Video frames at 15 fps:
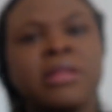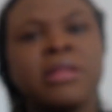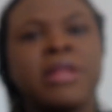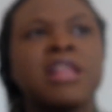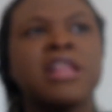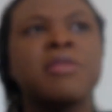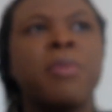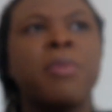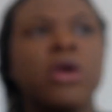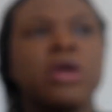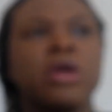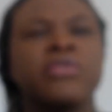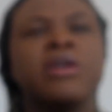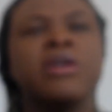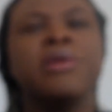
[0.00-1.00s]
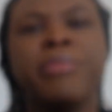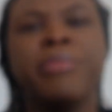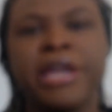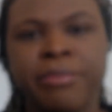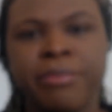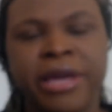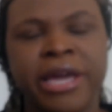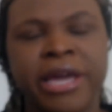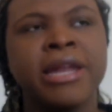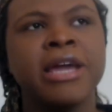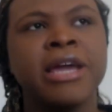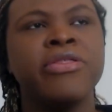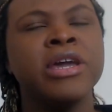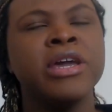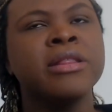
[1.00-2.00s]
that that's part of commitment. And I
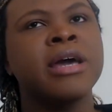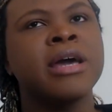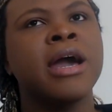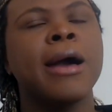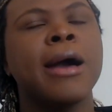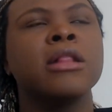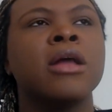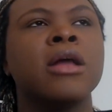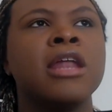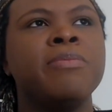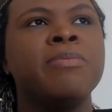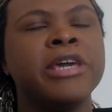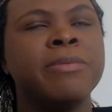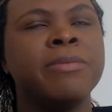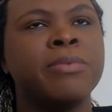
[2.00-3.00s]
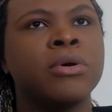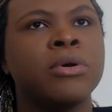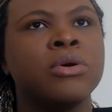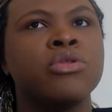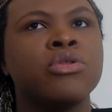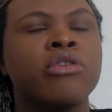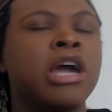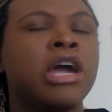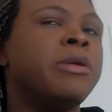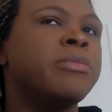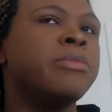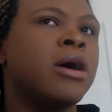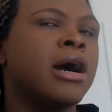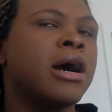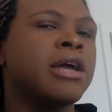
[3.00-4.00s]
think that a lot of people who try to be
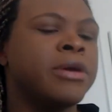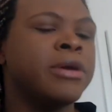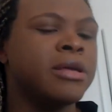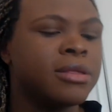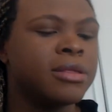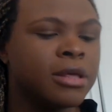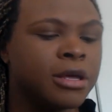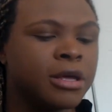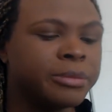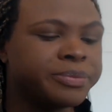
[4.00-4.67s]
monogamous,